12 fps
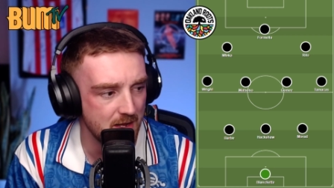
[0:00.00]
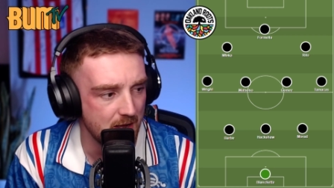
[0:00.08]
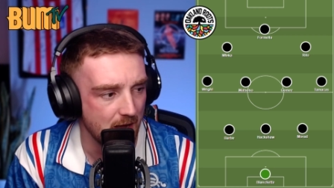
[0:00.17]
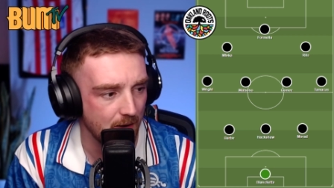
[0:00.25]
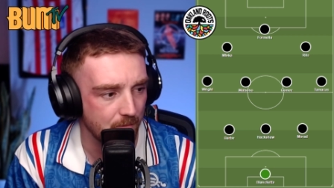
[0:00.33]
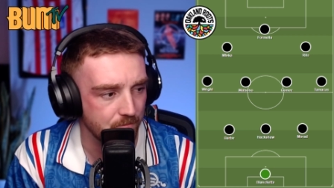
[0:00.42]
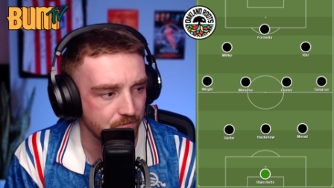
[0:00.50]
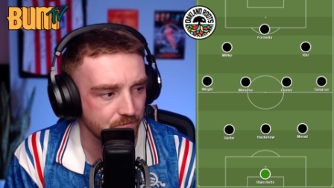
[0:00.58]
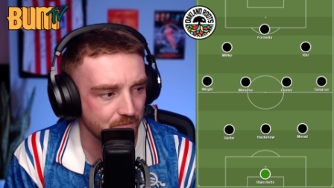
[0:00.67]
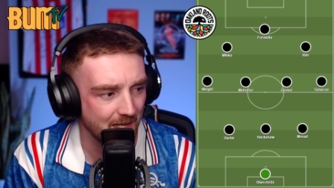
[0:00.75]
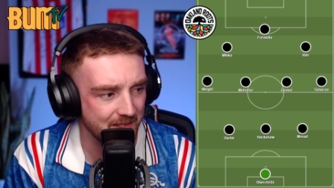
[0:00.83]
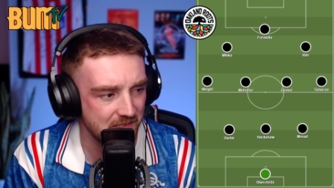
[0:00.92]
um,
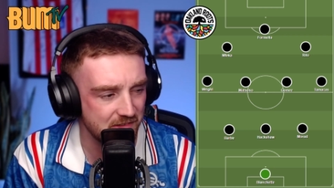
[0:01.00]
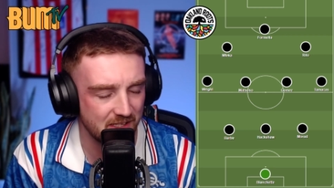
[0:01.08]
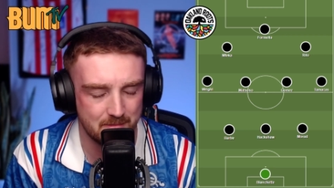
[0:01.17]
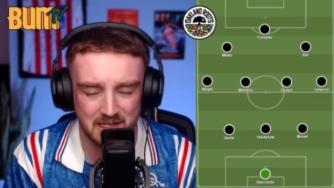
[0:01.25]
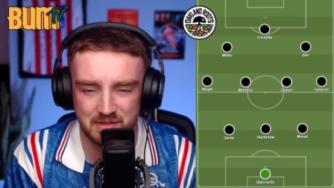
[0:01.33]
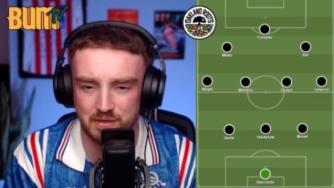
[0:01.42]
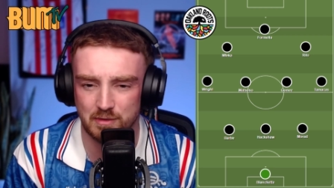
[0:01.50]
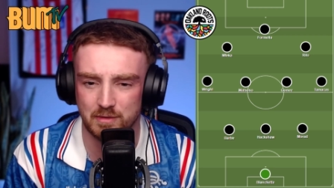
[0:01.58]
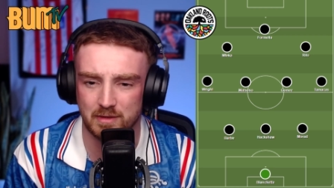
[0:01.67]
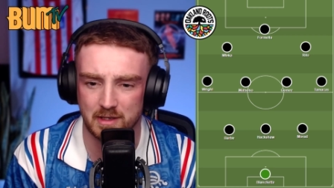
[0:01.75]
and the centre backs do kind